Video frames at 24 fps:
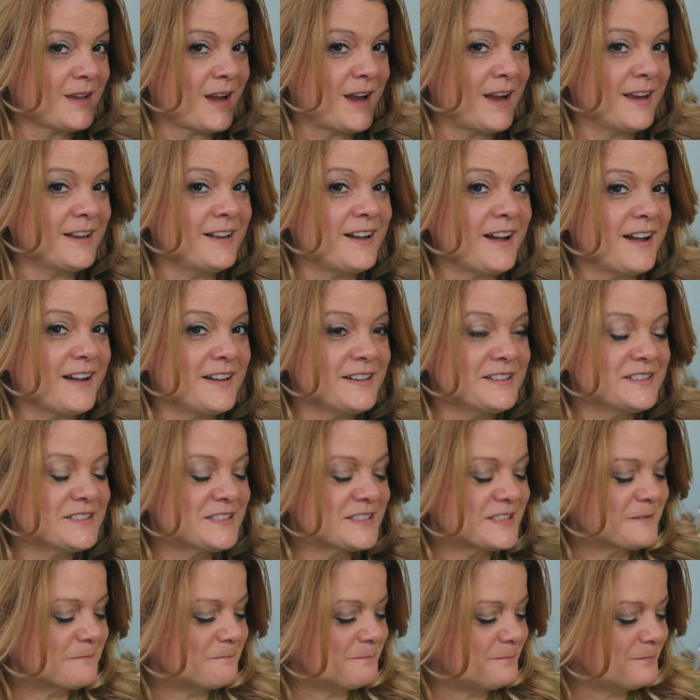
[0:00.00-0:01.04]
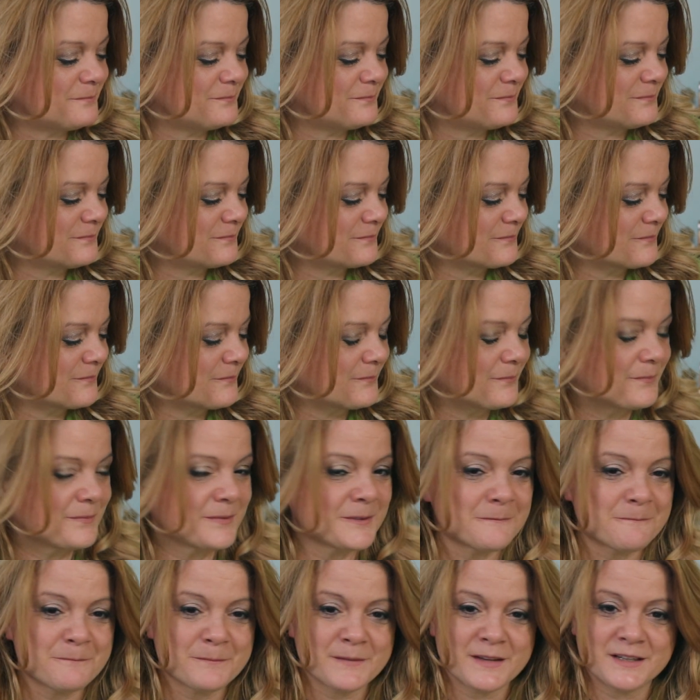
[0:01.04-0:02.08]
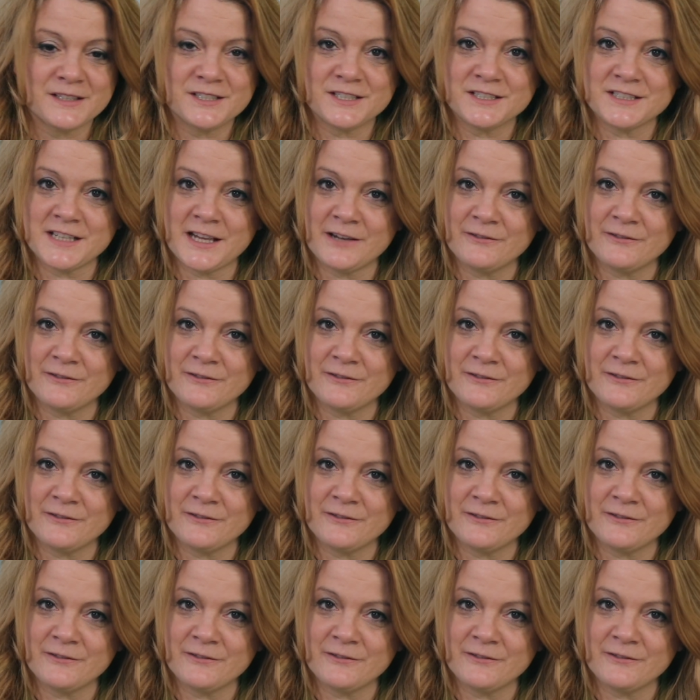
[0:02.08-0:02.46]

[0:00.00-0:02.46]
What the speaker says: Hi, guys. Just